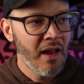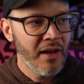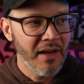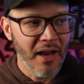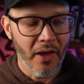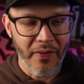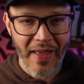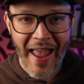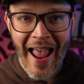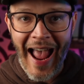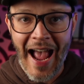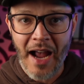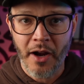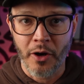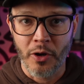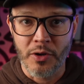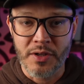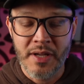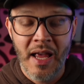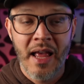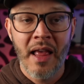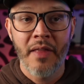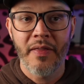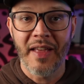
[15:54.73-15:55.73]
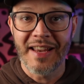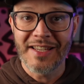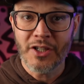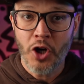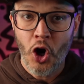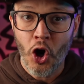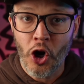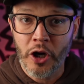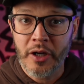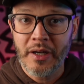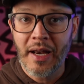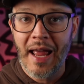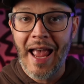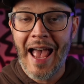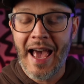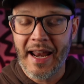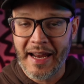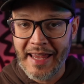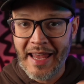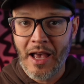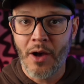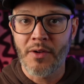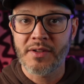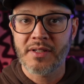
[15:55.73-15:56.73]
Now the hackers, they target
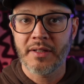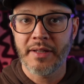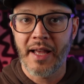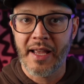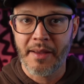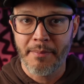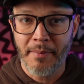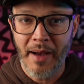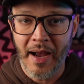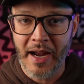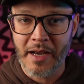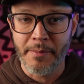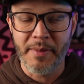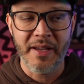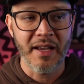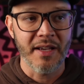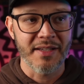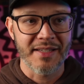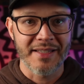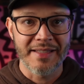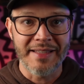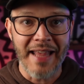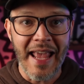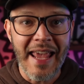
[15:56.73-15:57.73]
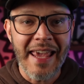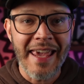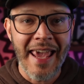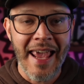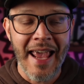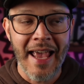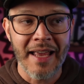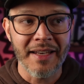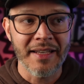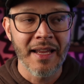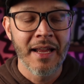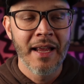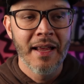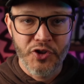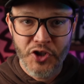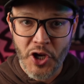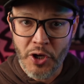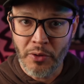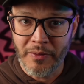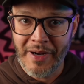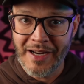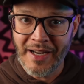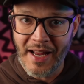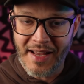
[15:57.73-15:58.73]
ad accounts like mine because they can't
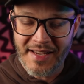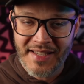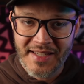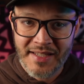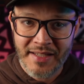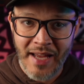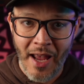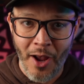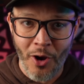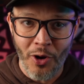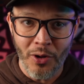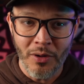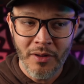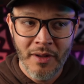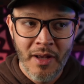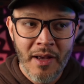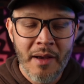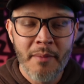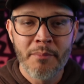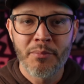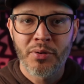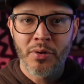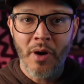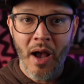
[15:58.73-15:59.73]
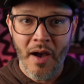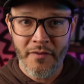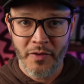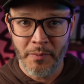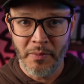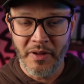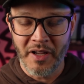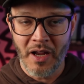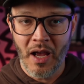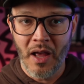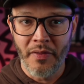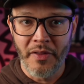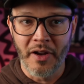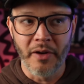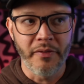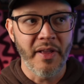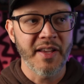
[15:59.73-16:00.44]
generate a sale profitably on there.